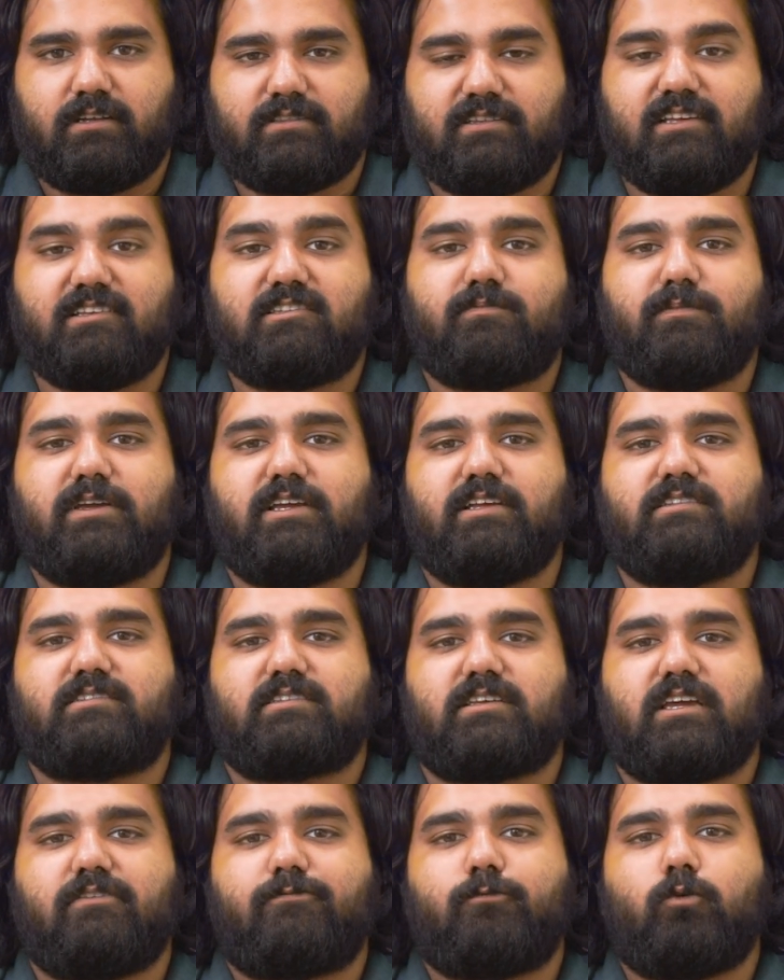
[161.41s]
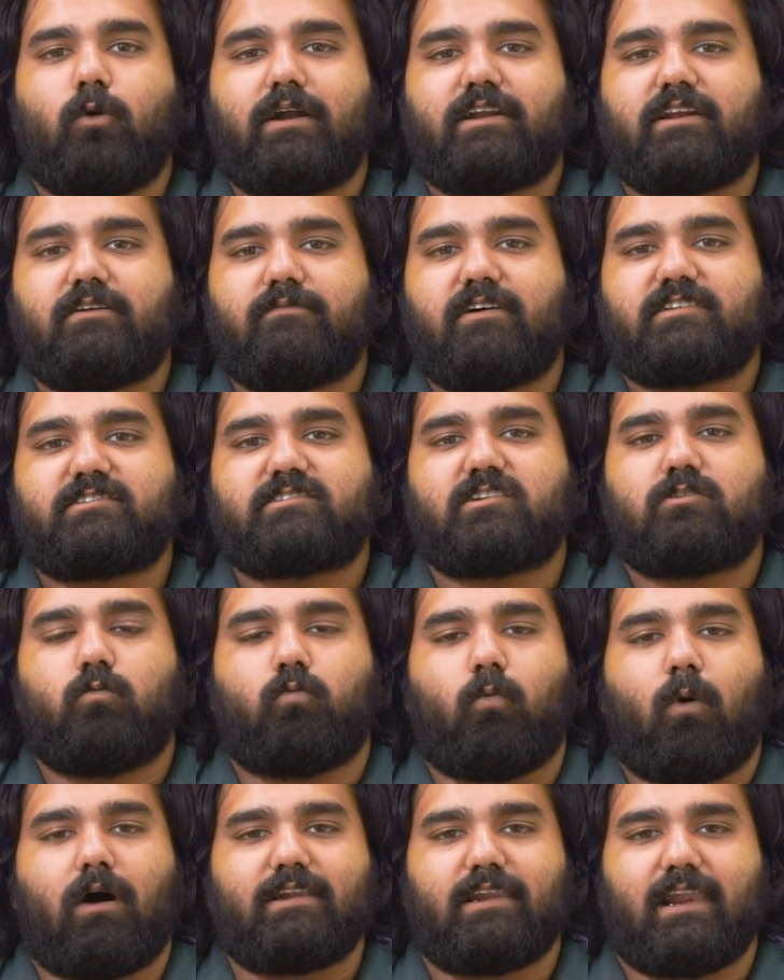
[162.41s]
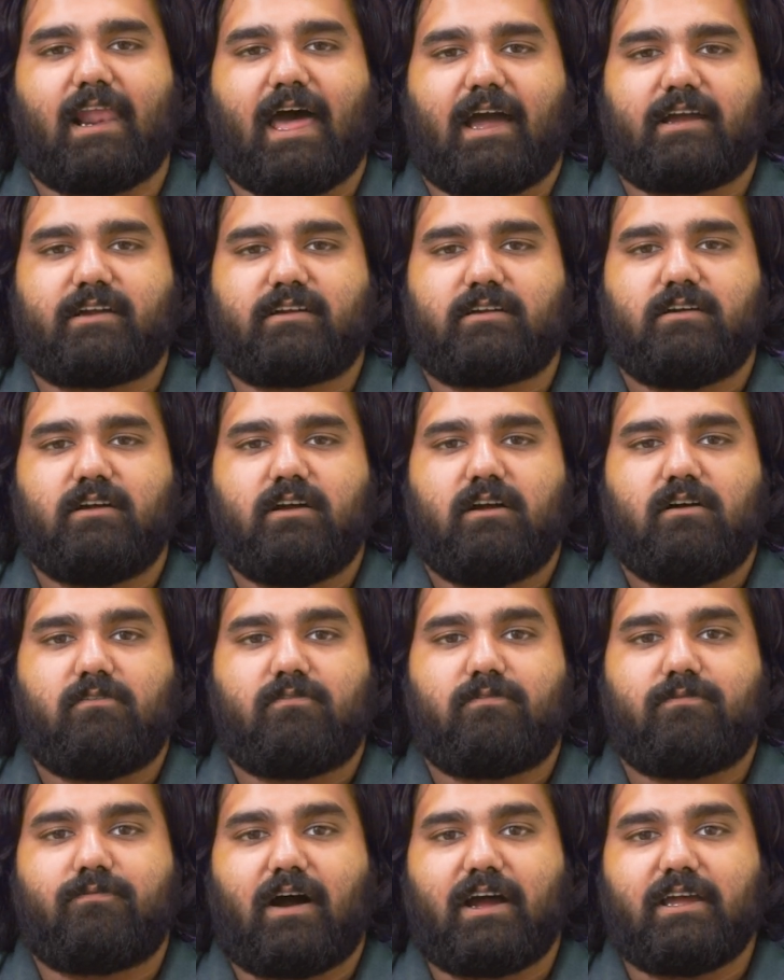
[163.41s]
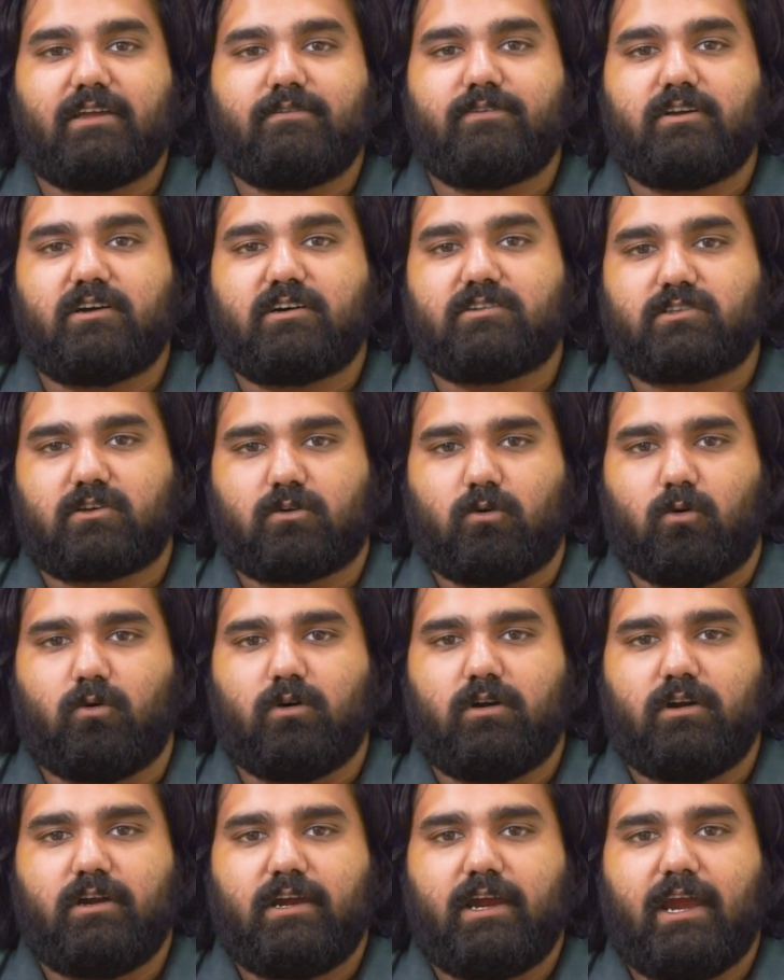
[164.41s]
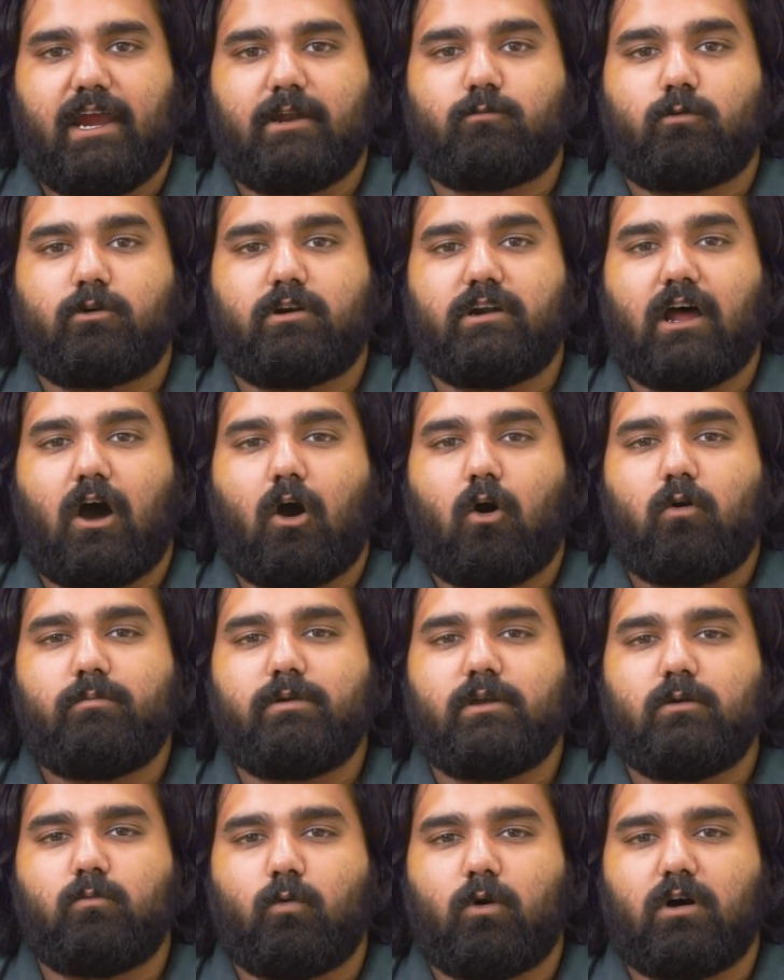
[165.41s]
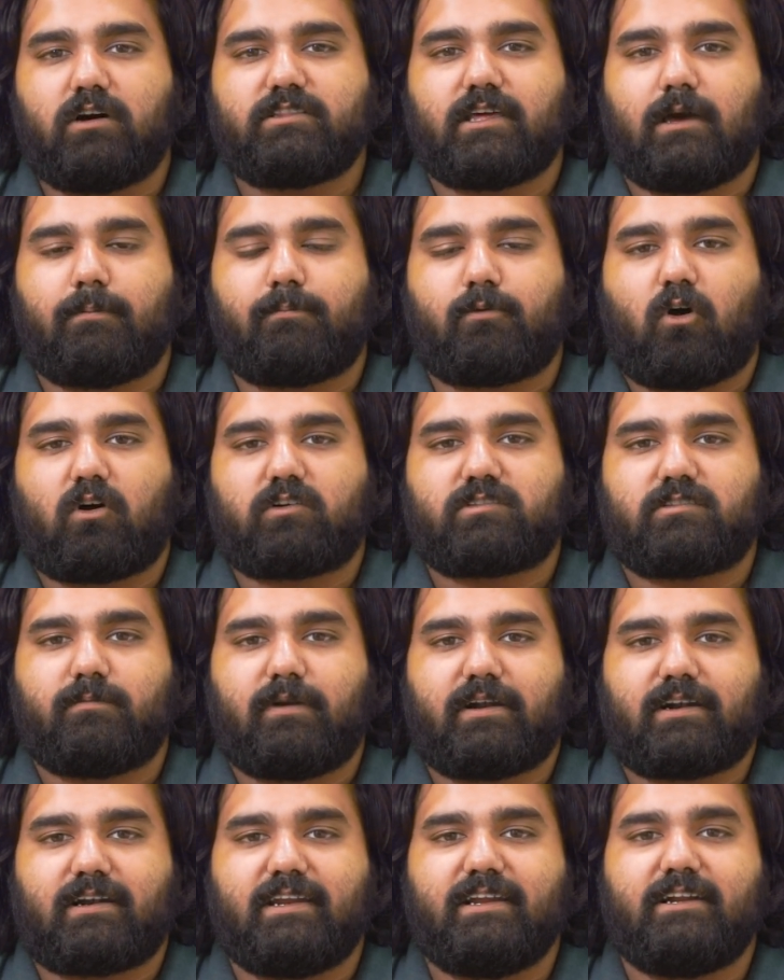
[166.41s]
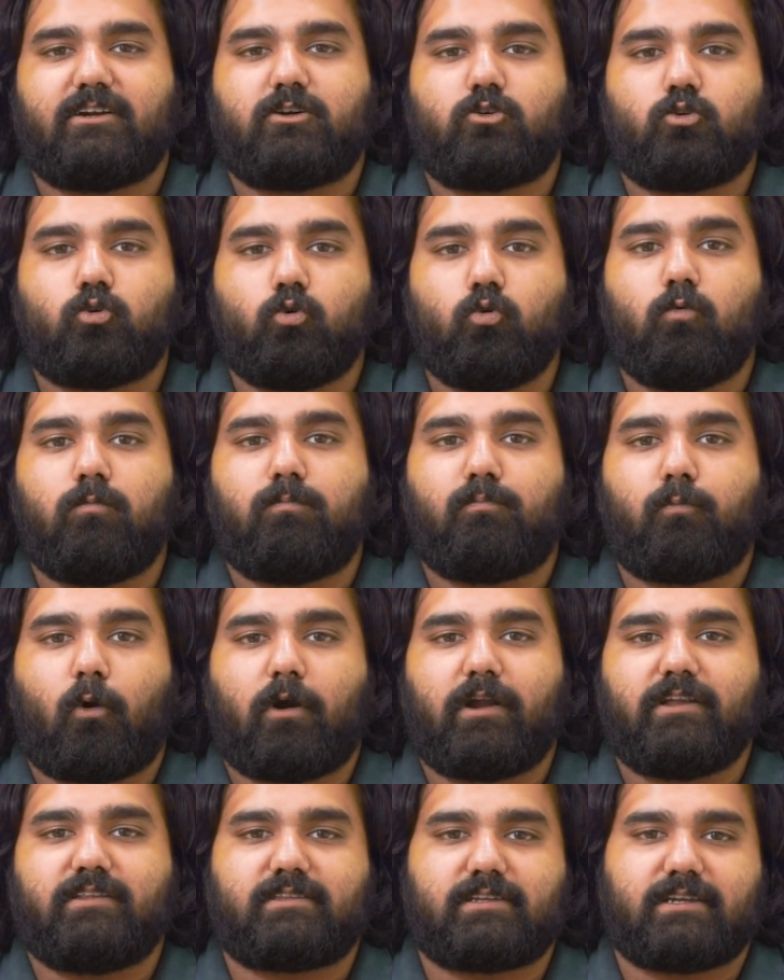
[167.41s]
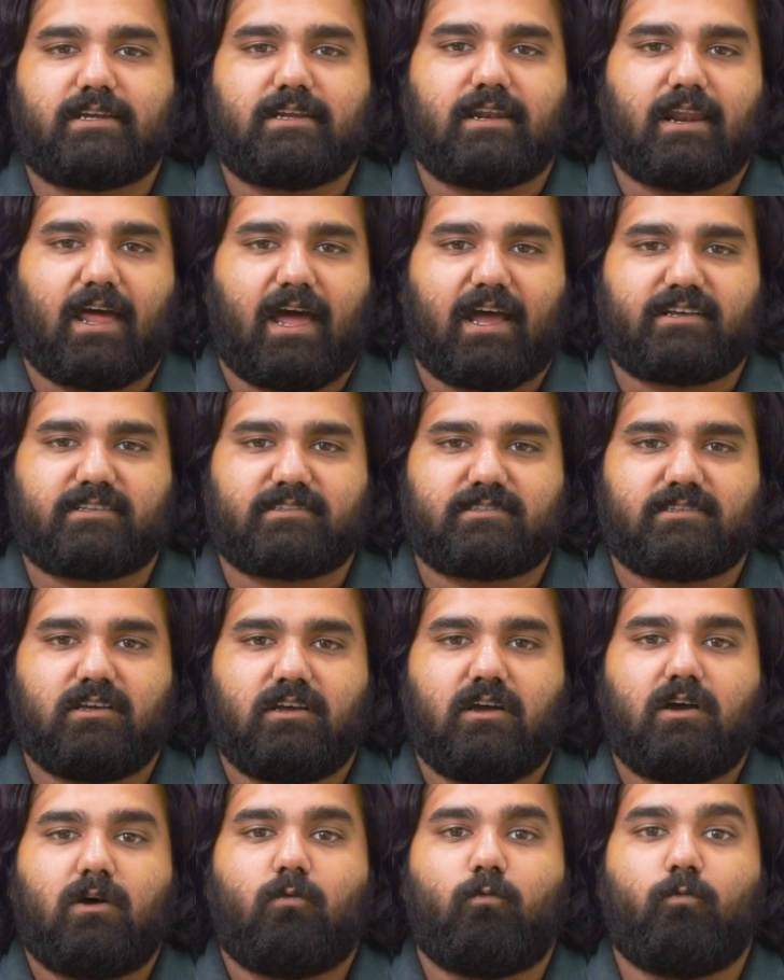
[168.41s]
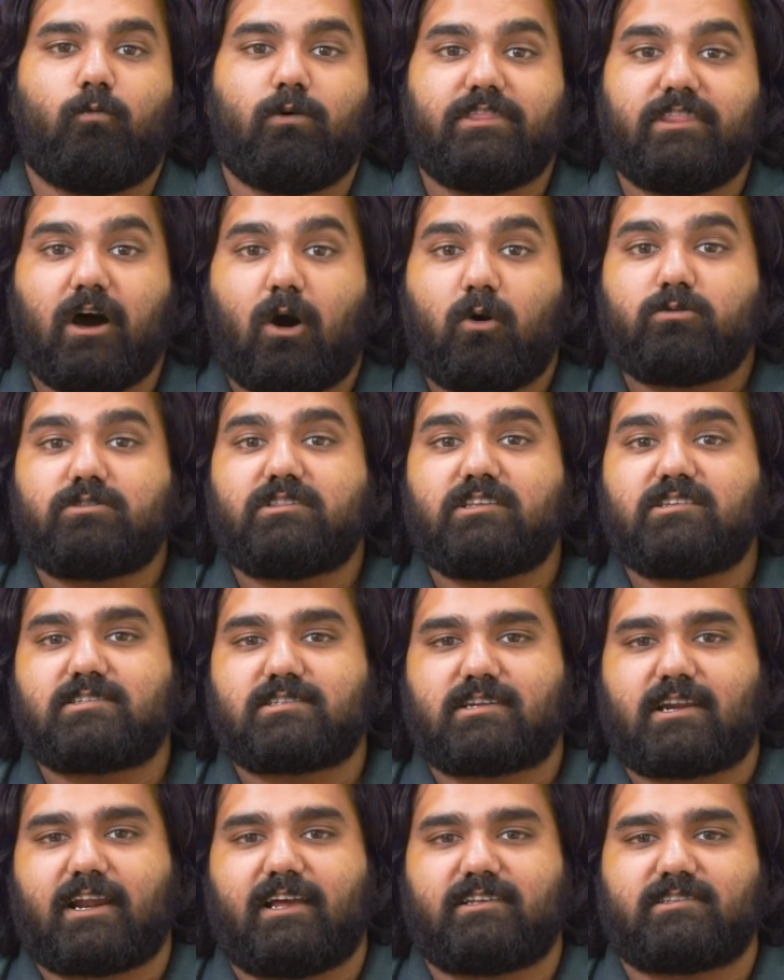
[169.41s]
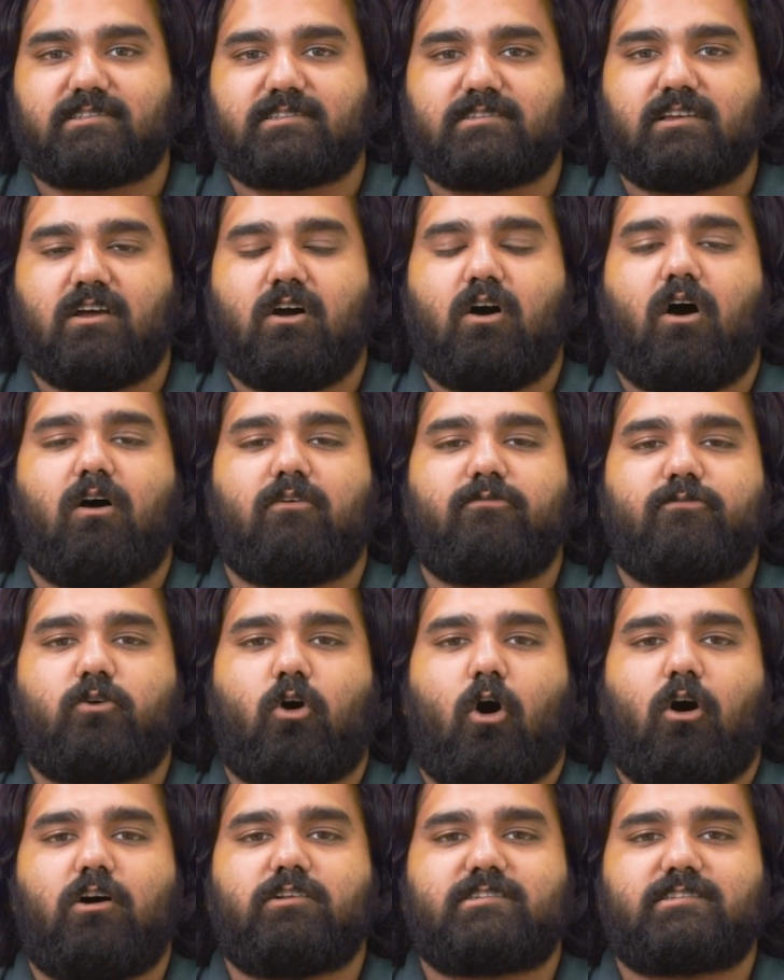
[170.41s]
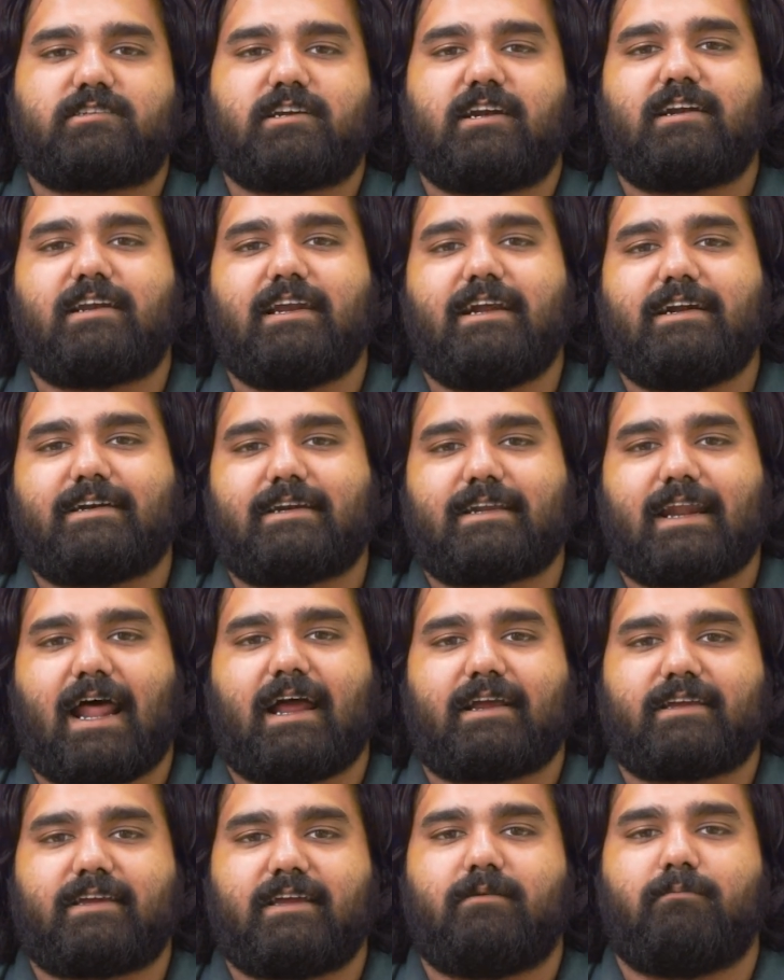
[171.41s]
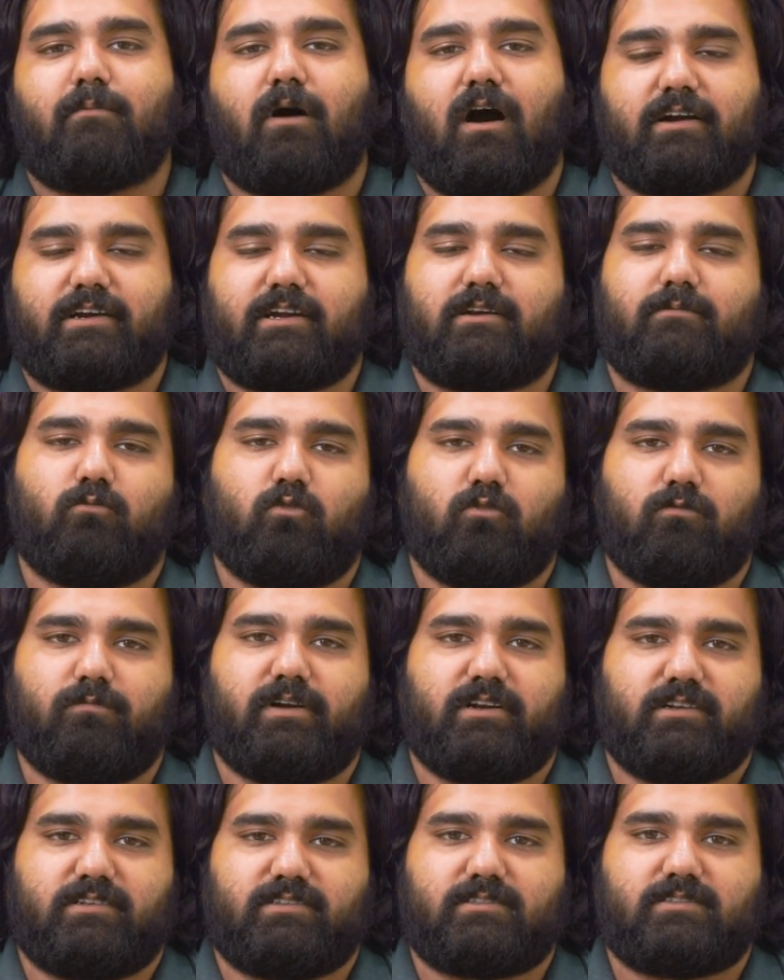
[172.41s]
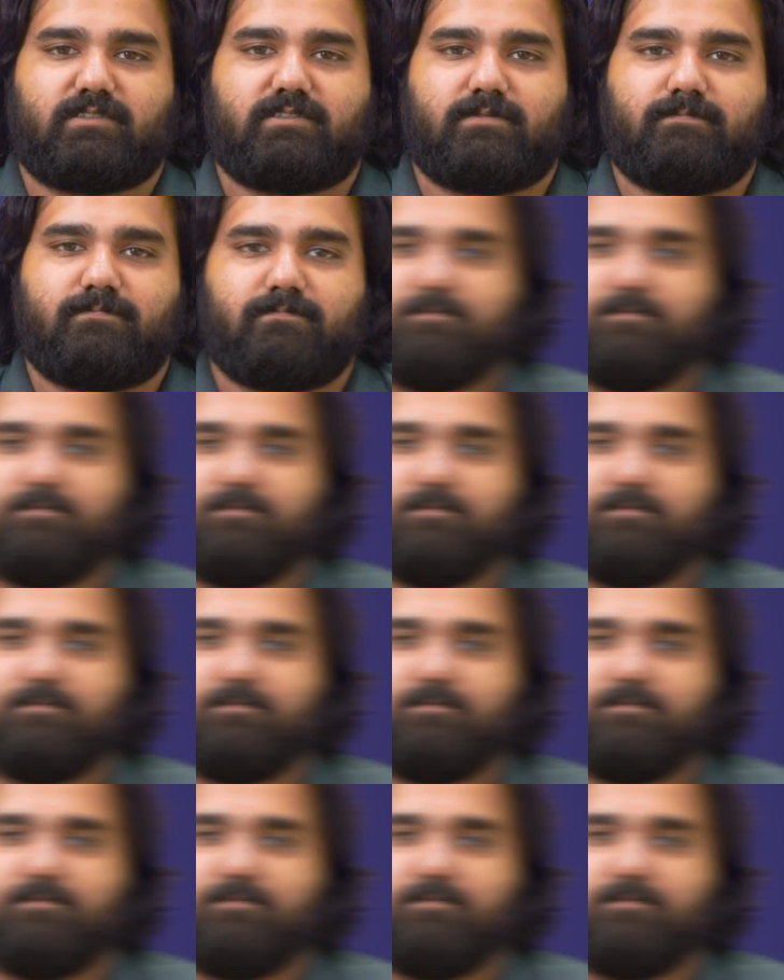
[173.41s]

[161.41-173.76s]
This means if you had invested 1 lakh 5 years ago, it would now be worth approximately 2.3 lakhs without the stress of constantly tracking market movements.